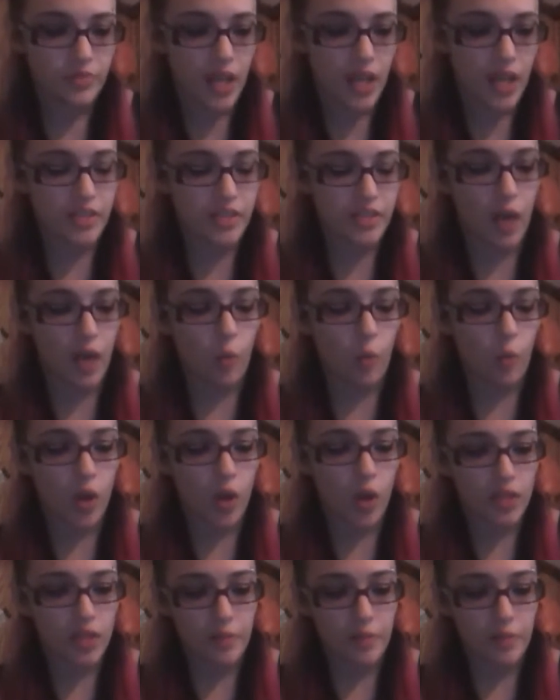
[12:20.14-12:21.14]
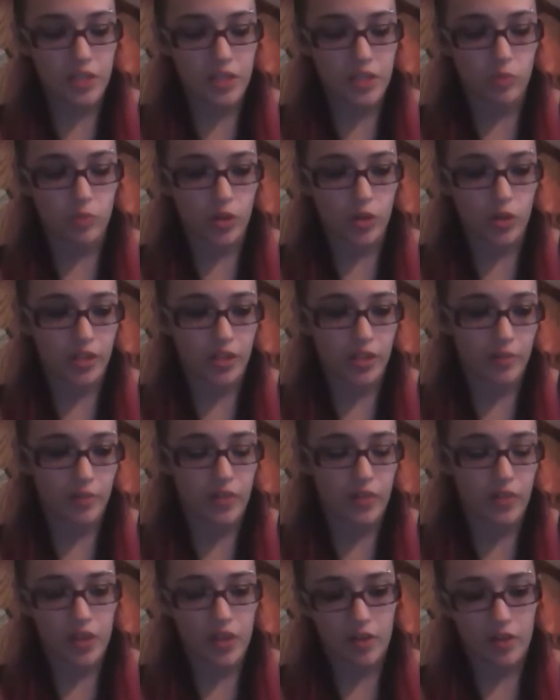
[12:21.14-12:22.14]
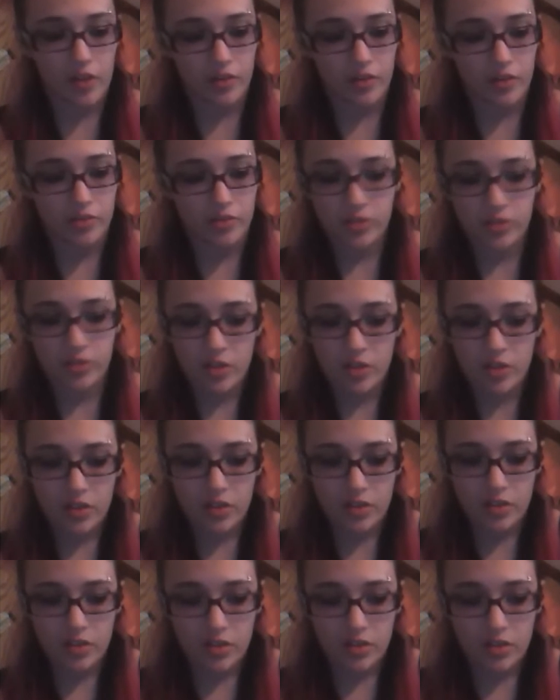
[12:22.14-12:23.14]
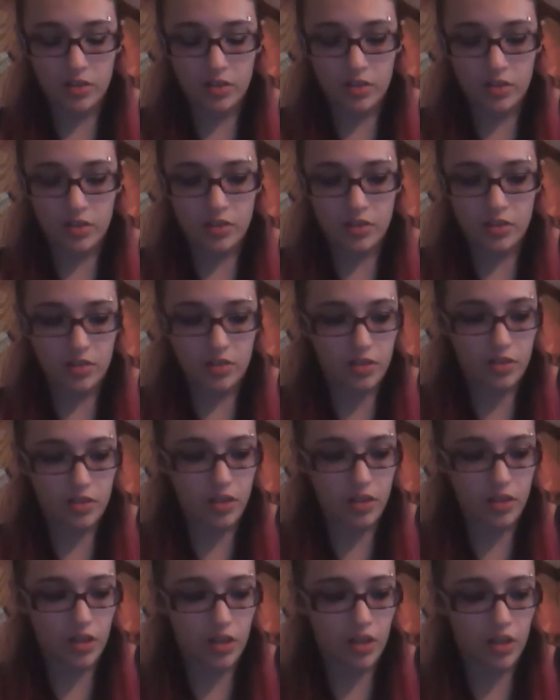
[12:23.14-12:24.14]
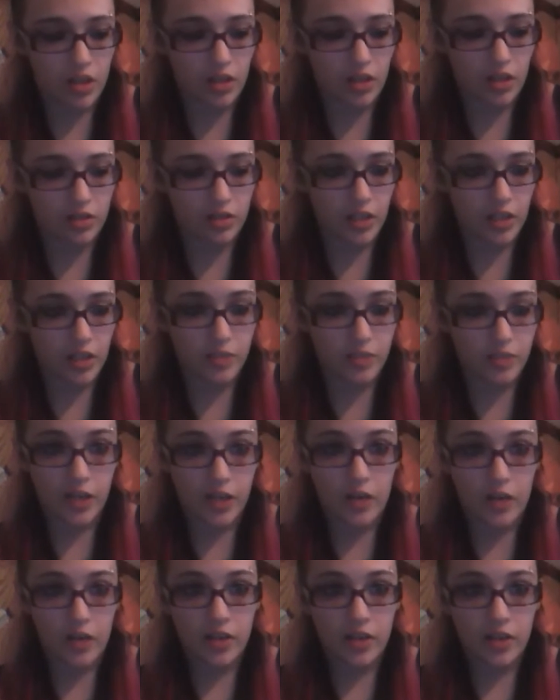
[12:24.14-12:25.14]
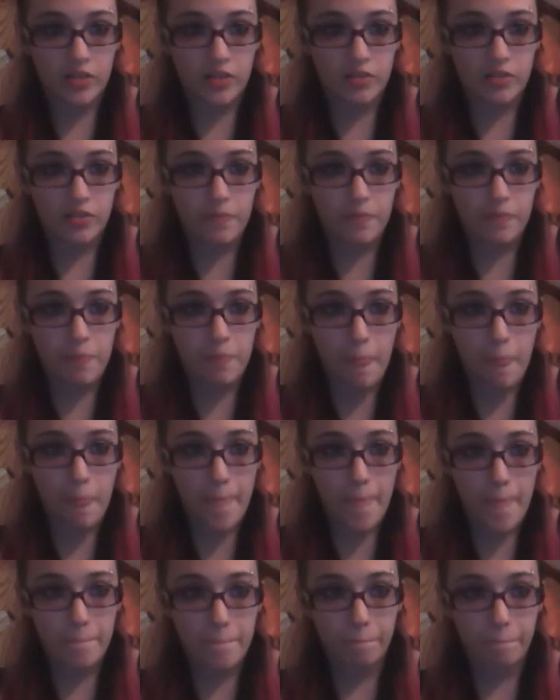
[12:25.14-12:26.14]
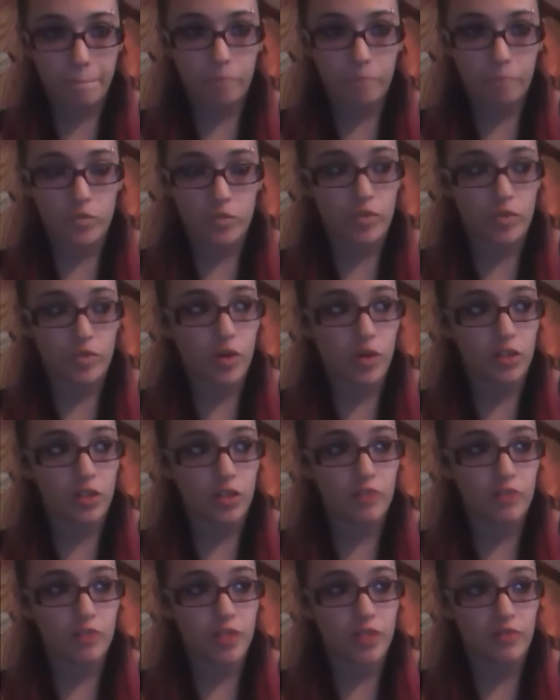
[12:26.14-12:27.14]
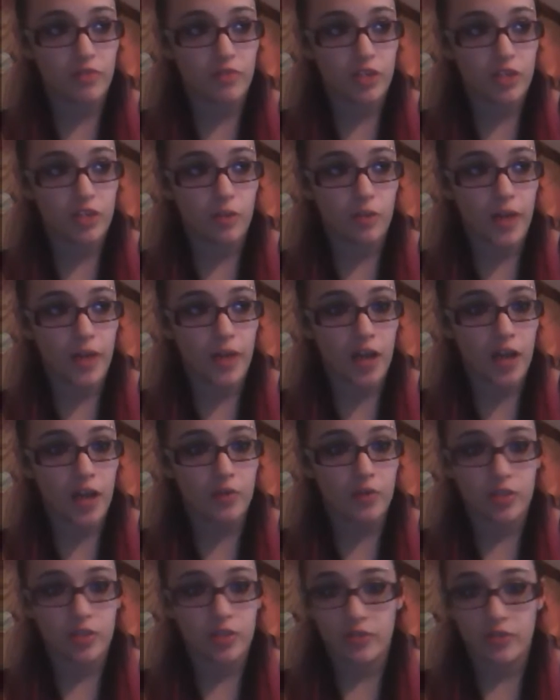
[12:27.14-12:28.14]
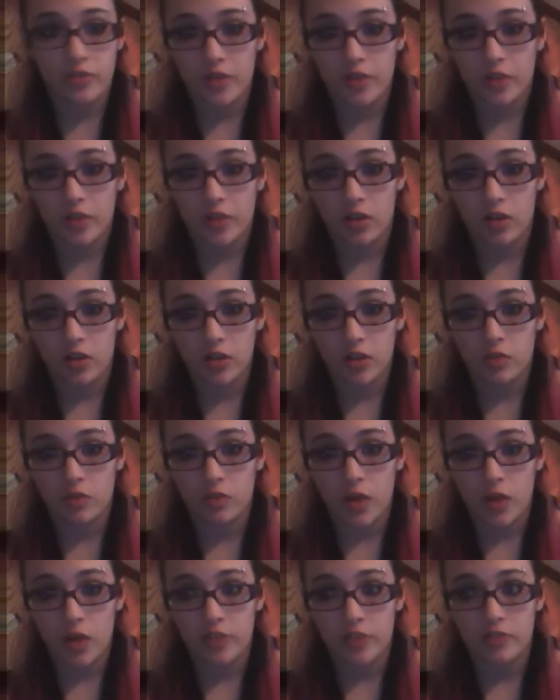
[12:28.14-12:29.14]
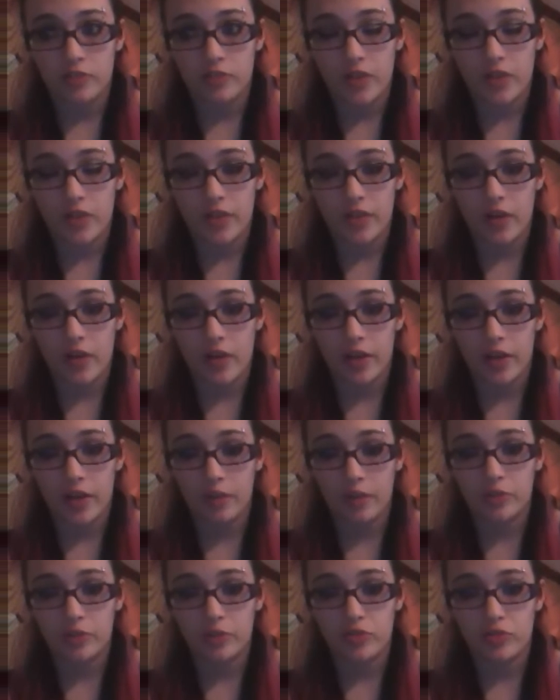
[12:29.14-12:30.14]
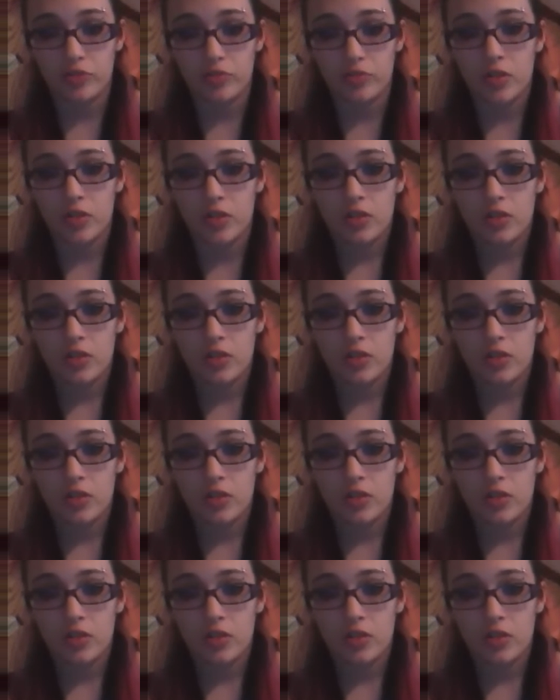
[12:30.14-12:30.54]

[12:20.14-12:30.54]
has that one that means more to them than the others. And that's about how it is. If you want to leave me a video back with your favorite card and why it's your favorite, how it helped you,